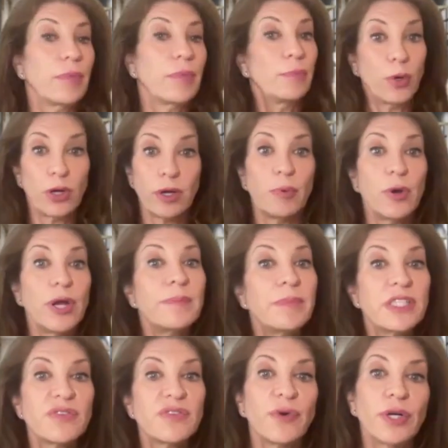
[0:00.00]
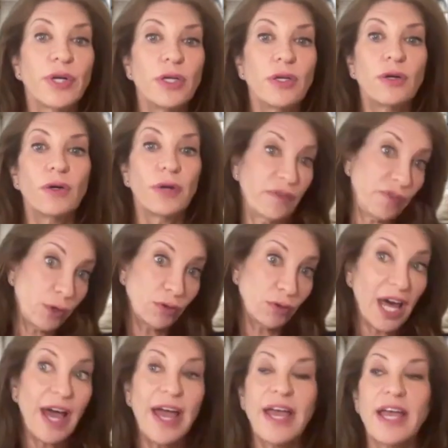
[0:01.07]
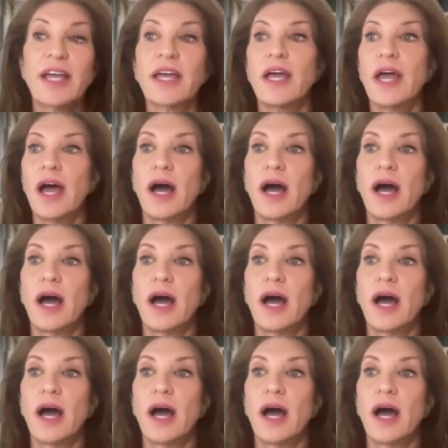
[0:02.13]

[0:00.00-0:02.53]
book appointments for you if you like,